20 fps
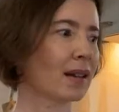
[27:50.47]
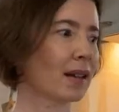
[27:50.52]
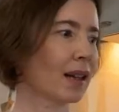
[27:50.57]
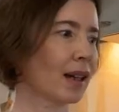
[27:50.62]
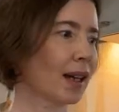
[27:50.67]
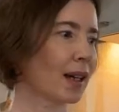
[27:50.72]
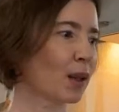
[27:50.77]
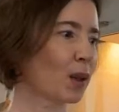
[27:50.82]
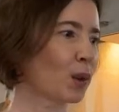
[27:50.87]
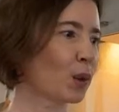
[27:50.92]

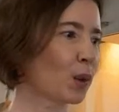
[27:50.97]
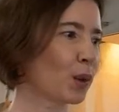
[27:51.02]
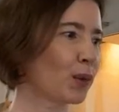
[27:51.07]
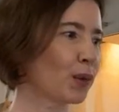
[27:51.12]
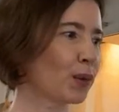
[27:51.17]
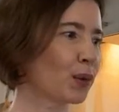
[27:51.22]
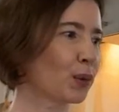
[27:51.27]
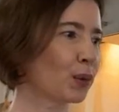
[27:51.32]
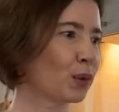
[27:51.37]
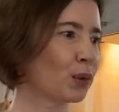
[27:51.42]
I don't know
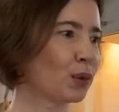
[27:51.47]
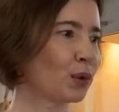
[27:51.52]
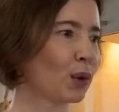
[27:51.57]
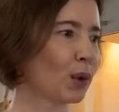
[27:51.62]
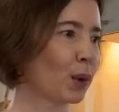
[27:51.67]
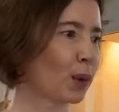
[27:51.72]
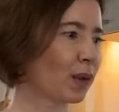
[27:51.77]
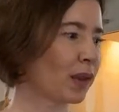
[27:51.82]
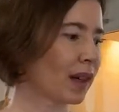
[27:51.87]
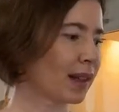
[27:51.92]
if you
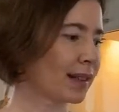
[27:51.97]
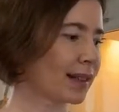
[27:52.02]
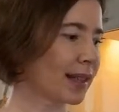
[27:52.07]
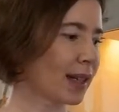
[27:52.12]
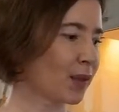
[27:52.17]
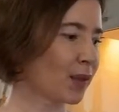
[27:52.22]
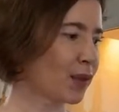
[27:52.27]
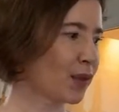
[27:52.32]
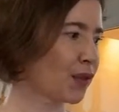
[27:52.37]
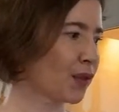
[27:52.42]
know that
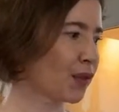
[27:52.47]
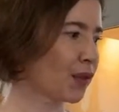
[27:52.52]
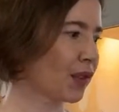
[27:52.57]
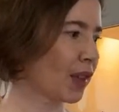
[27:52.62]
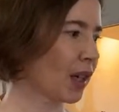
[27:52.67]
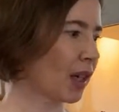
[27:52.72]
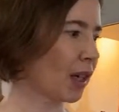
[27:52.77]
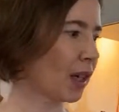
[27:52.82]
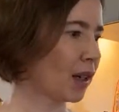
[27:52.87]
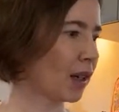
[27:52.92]
I've,
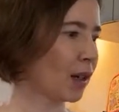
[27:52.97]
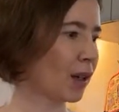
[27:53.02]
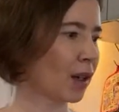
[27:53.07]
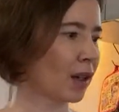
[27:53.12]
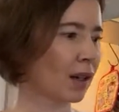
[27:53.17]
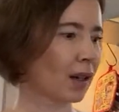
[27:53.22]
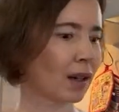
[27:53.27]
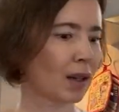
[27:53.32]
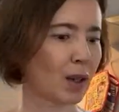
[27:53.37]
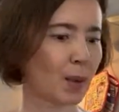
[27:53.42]

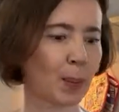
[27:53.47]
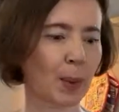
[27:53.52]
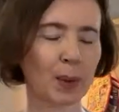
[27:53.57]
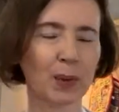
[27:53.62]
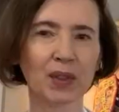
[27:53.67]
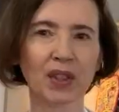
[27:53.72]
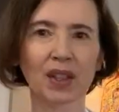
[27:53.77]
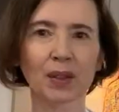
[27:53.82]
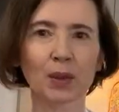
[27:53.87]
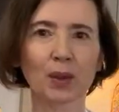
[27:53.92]
uh,
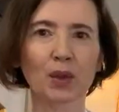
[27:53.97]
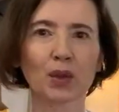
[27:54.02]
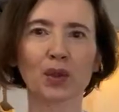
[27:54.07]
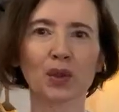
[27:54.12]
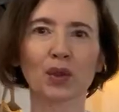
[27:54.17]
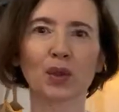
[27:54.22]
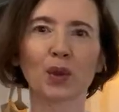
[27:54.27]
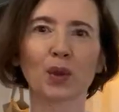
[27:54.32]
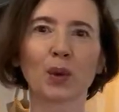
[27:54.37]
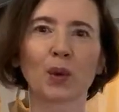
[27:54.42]
about 10
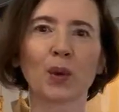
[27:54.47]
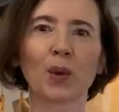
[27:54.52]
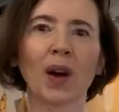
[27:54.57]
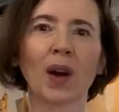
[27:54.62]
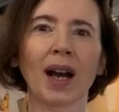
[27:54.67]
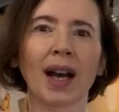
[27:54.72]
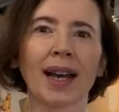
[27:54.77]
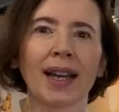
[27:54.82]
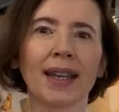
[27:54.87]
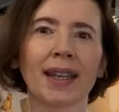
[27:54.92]
years ago,
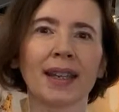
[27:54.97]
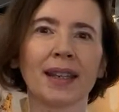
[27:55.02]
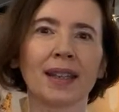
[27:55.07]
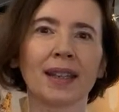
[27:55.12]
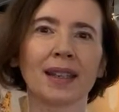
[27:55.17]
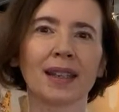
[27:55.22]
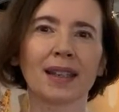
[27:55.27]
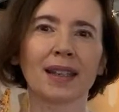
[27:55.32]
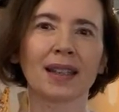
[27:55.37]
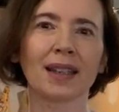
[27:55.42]
I
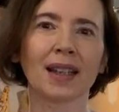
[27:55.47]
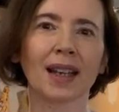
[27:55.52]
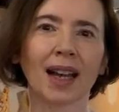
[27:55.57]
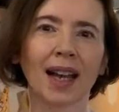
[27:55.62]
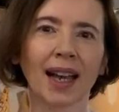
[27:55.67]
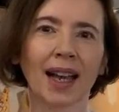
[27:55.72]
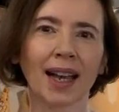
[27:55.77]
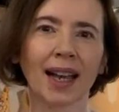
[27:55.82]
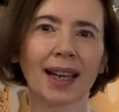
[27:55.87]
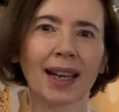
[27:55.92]

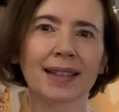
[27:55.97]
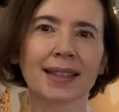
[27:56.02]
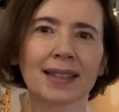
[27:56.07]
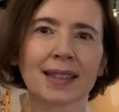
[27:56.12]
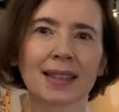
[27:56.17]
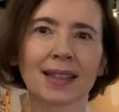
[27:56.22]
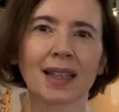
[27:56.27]
had